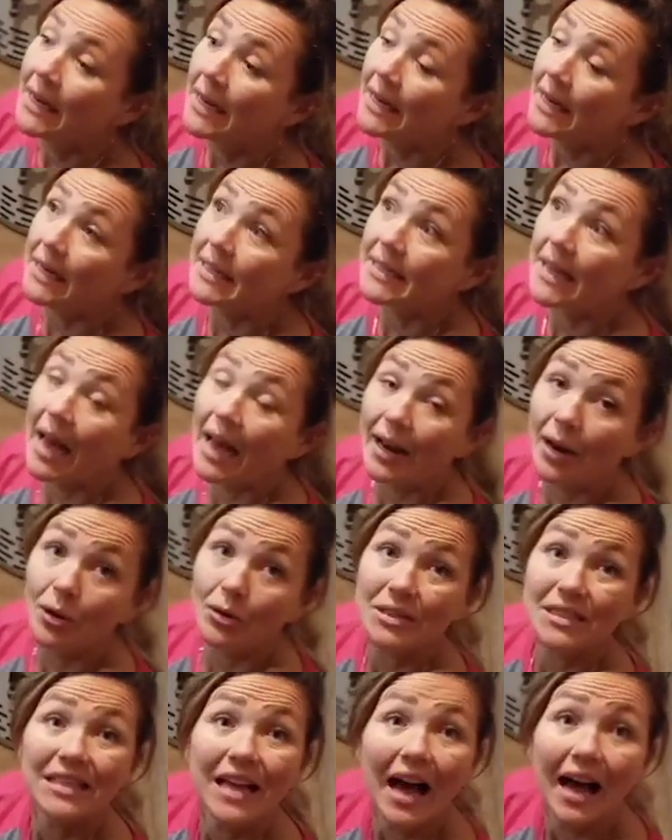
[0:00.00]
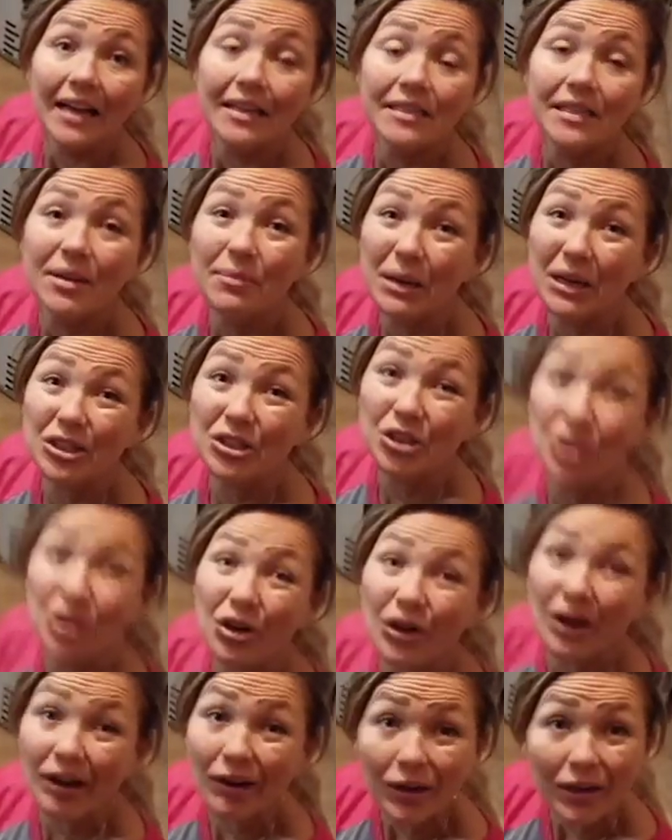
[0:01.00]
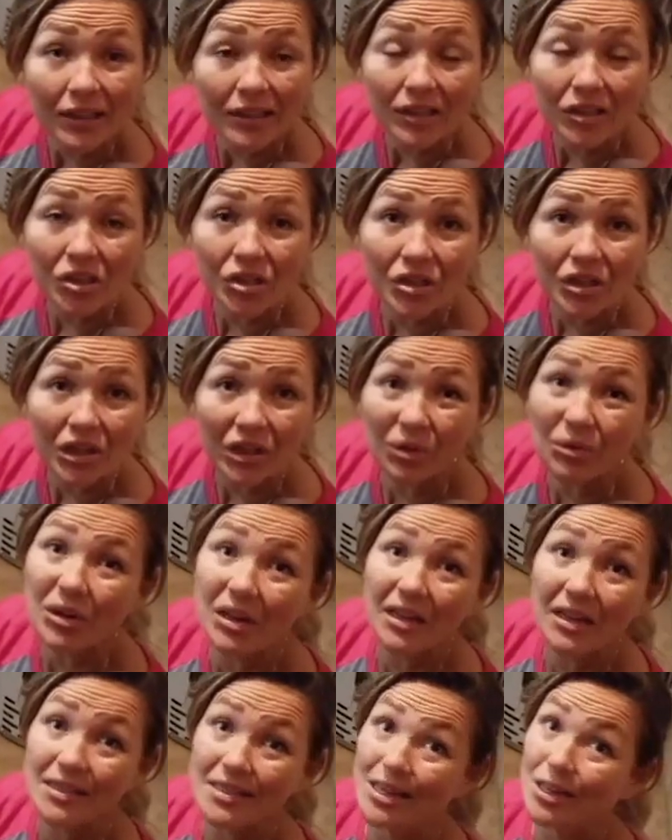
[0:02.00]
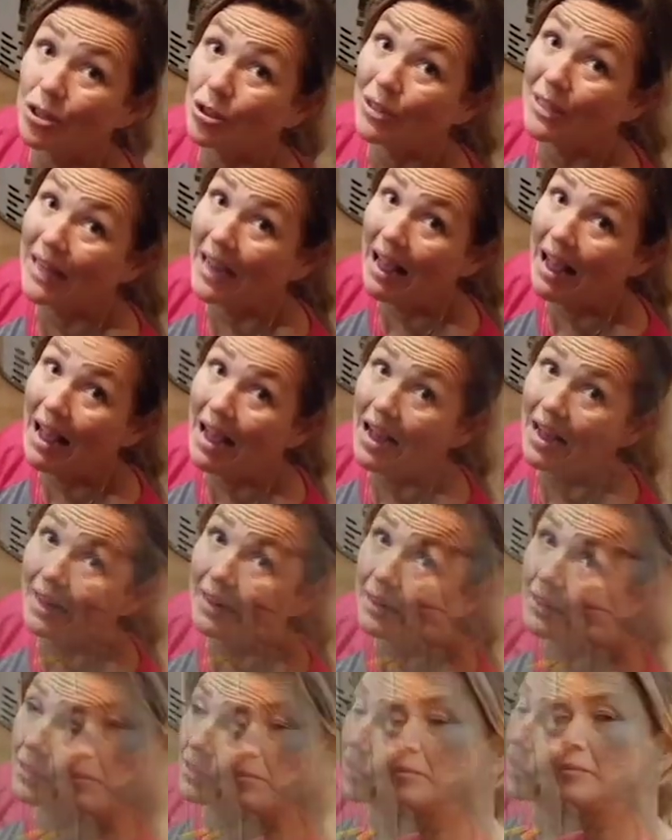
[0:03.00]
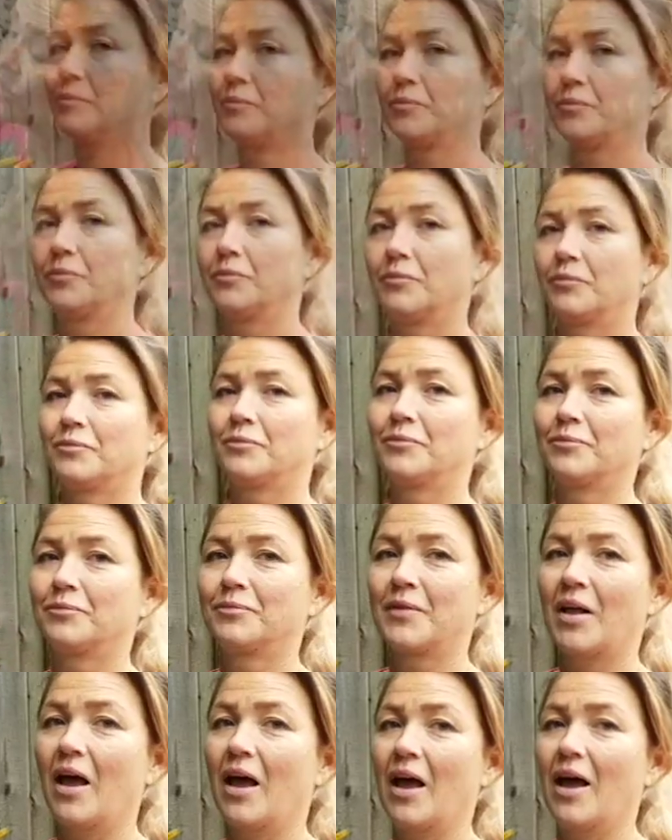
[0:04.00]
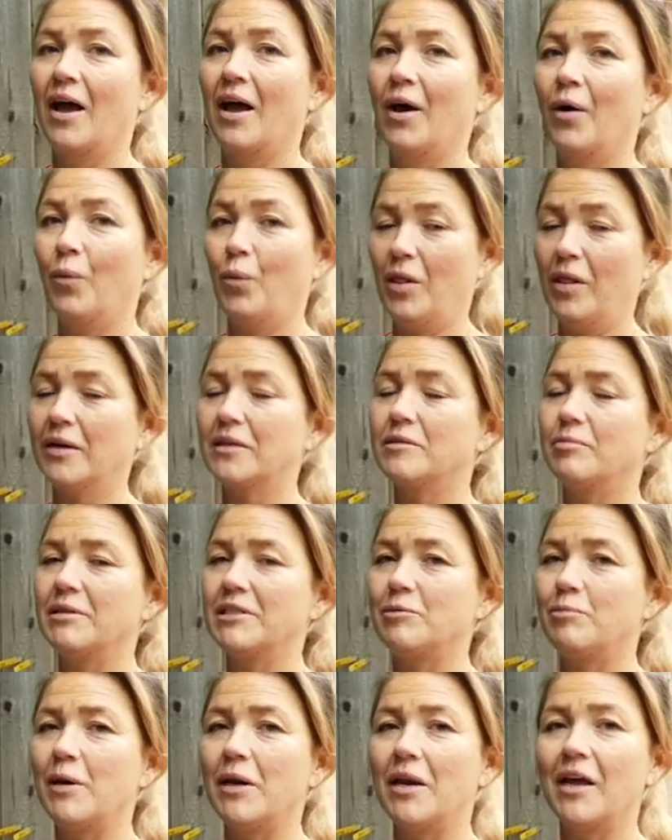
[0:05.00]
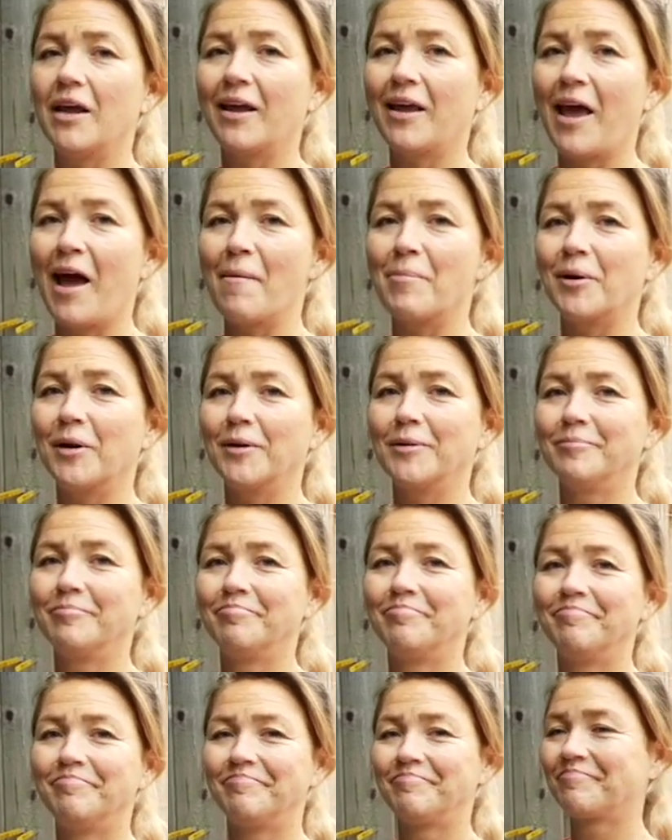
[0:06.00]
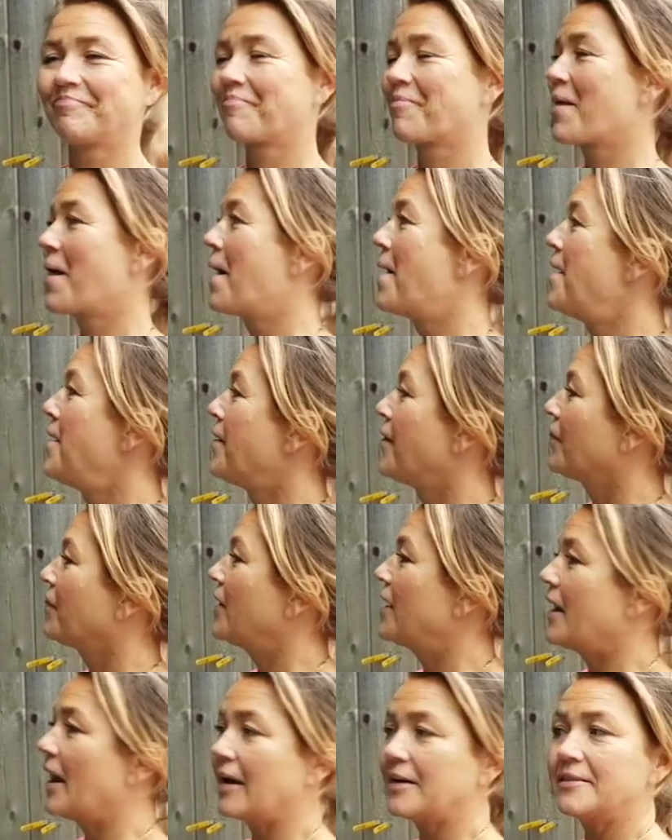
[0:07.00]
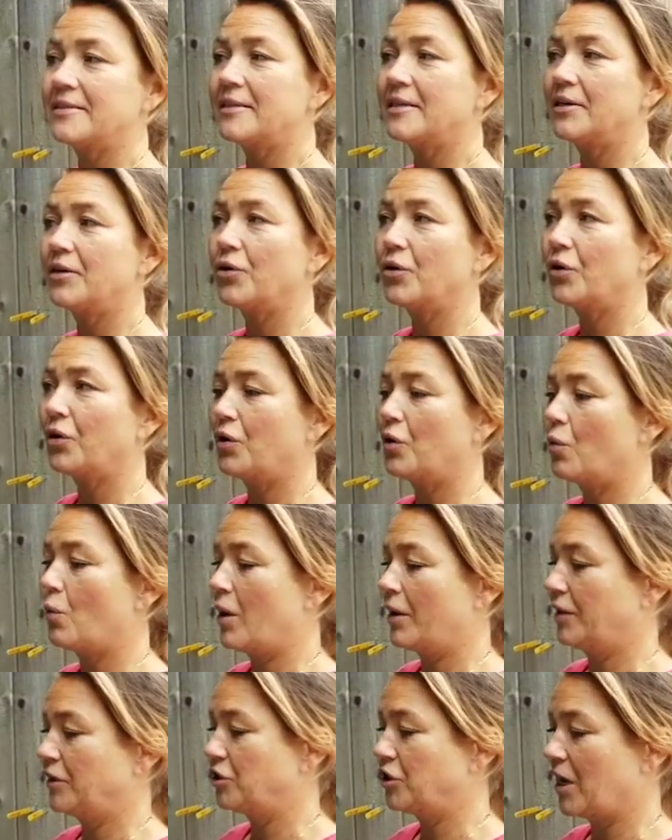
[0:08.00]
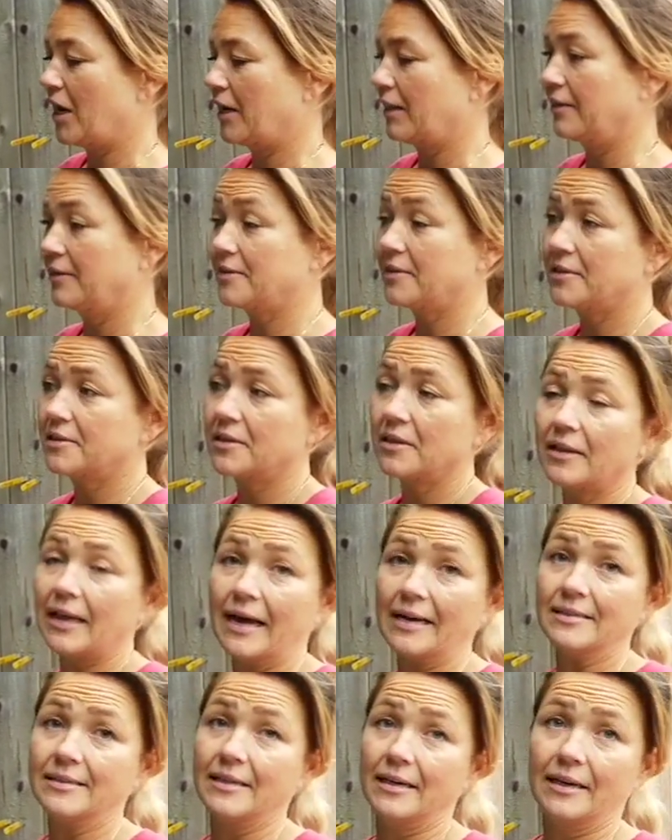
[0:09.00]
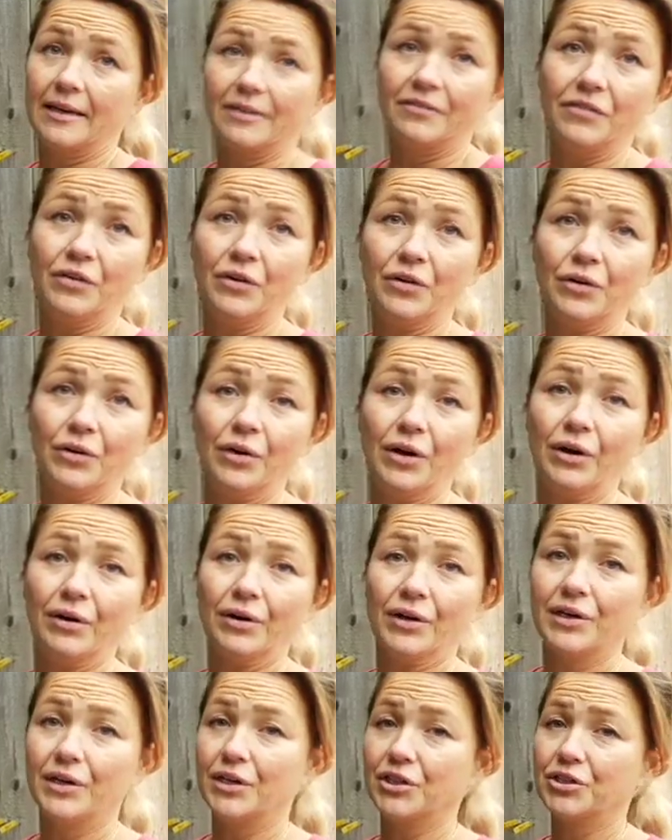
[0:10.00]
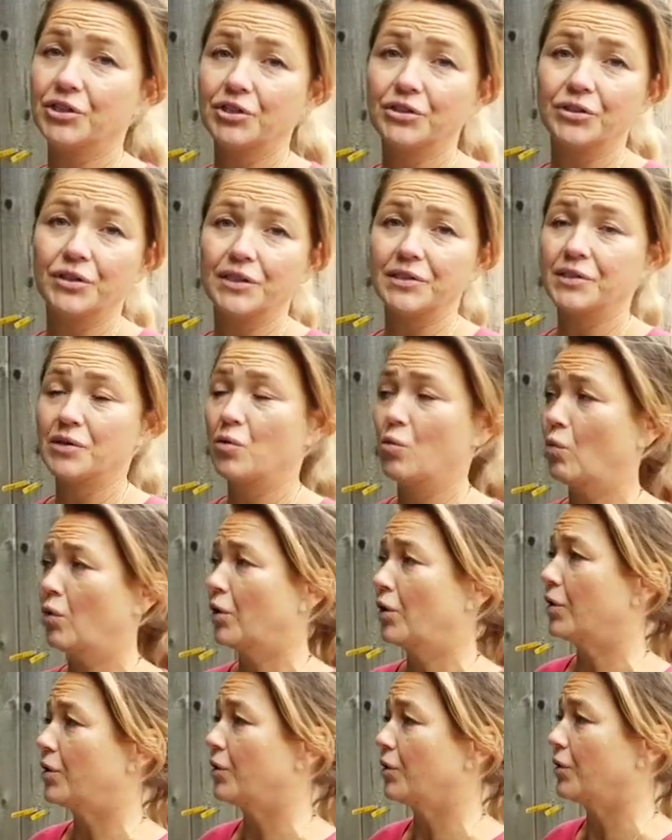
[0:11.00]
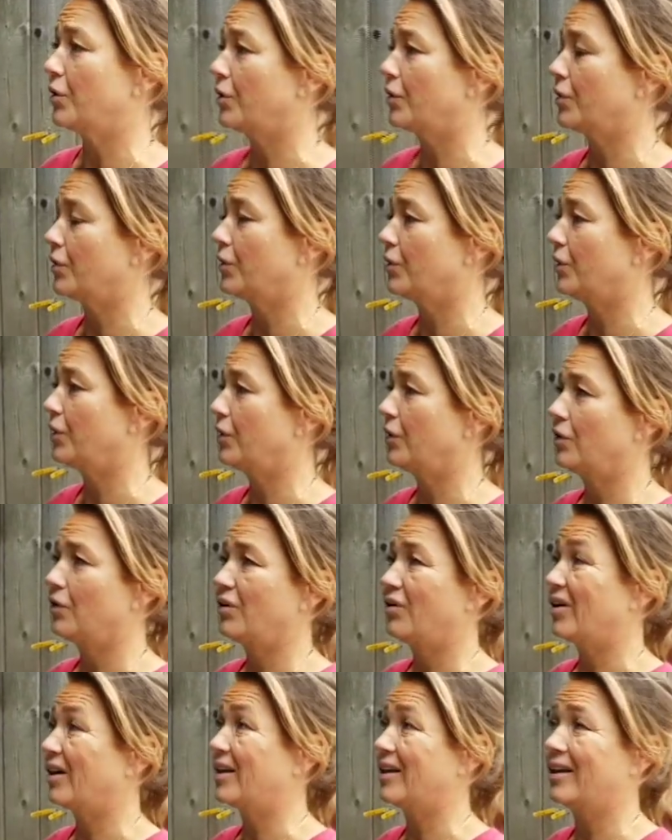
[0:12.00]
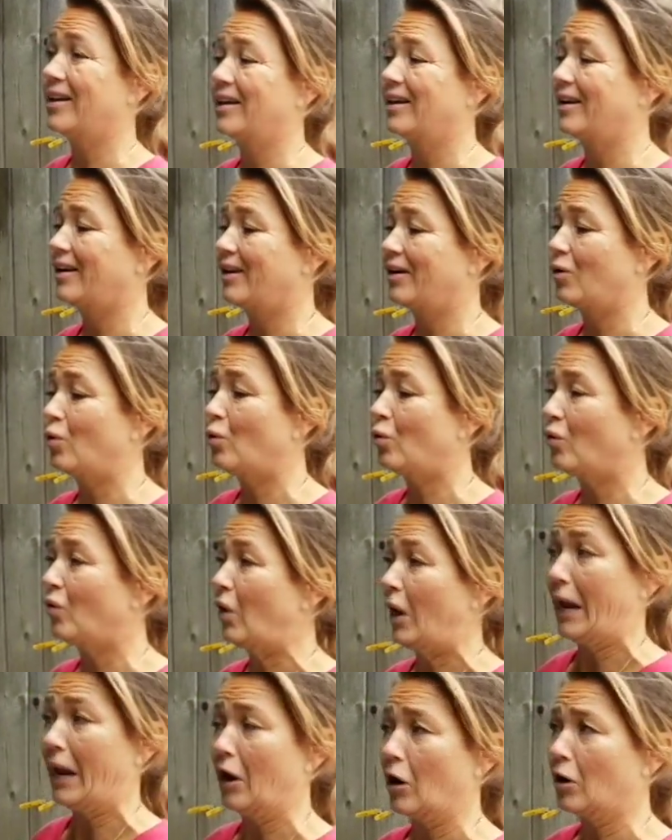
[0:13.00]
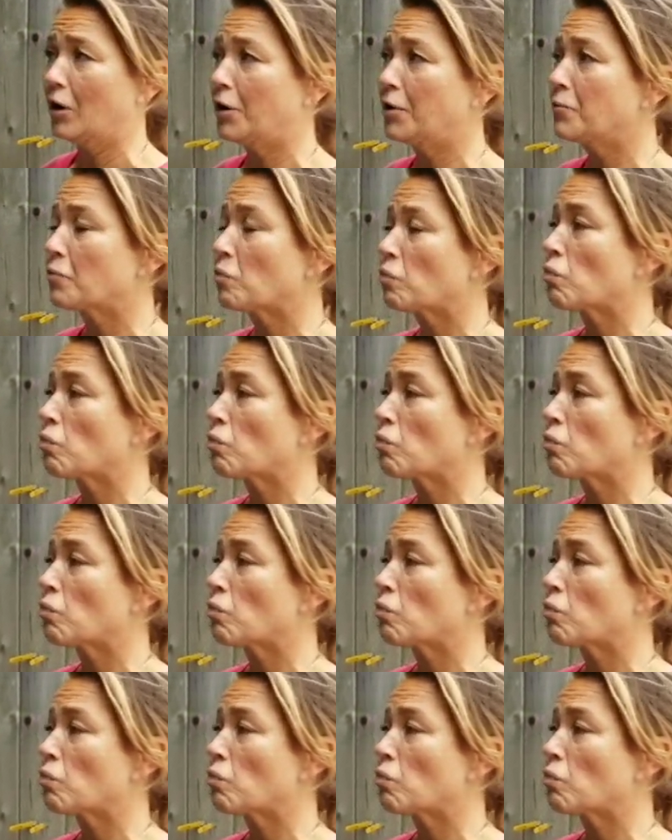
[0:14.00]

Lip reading: is head outside to make sure your air conditioning unit is actually on. We like to be speedy at Capital. The next thing you're going to want to check, and this is the last thing if your air conditioner doesn't work or you're not getting any cool air,